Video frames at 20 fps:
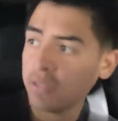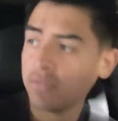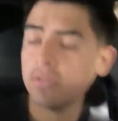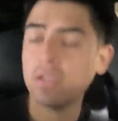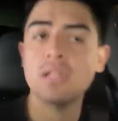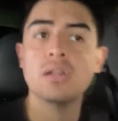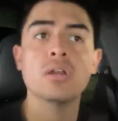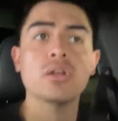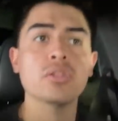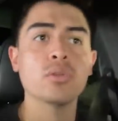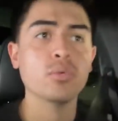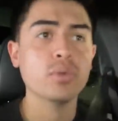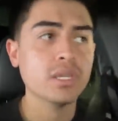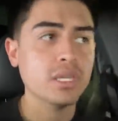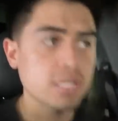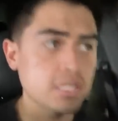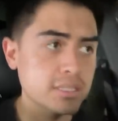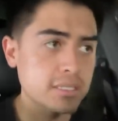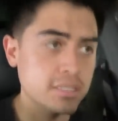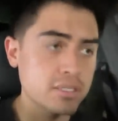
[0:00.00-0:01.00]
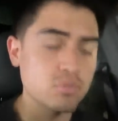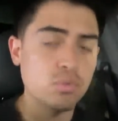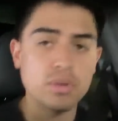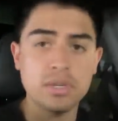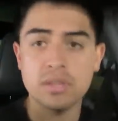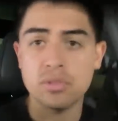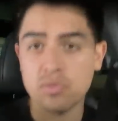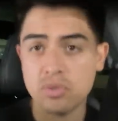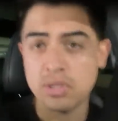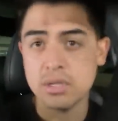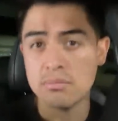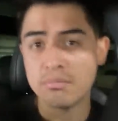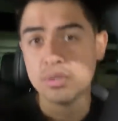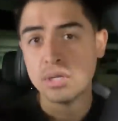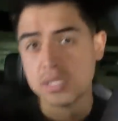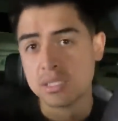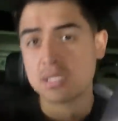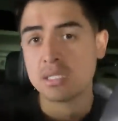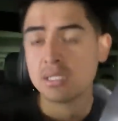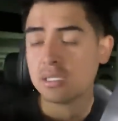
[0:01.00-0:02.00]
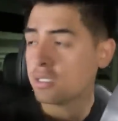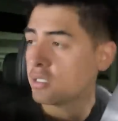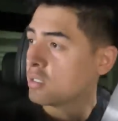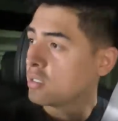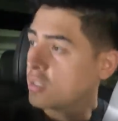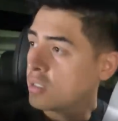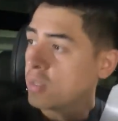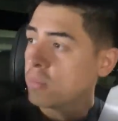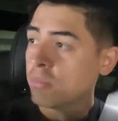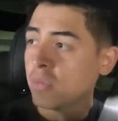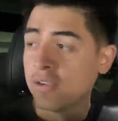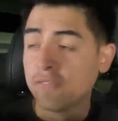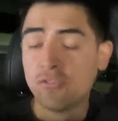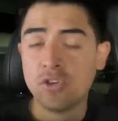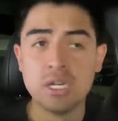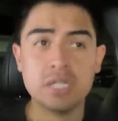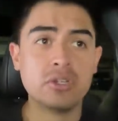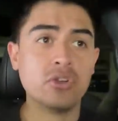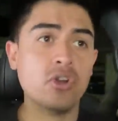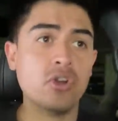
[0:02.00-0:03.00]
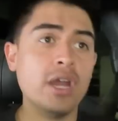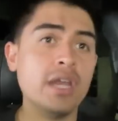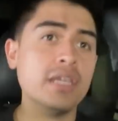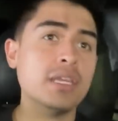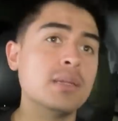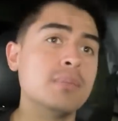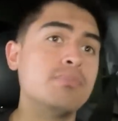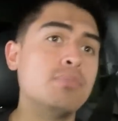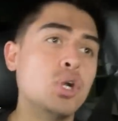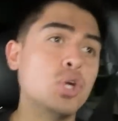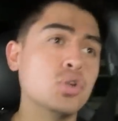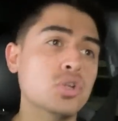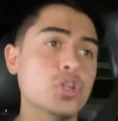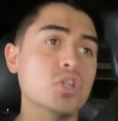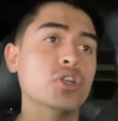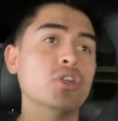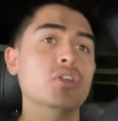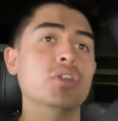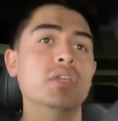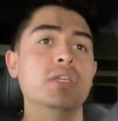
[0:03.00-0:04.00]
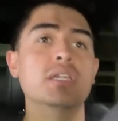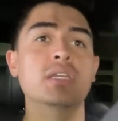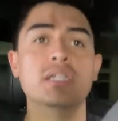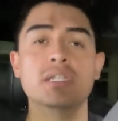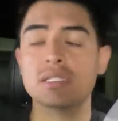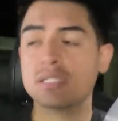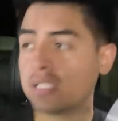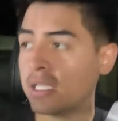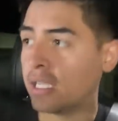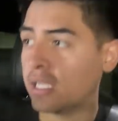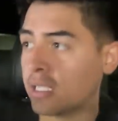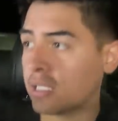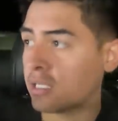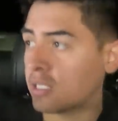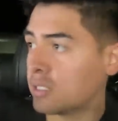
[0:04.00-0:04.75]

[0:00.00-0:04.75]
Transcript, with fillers: And on the weekends it's 23, but my friend Kraken Poker is like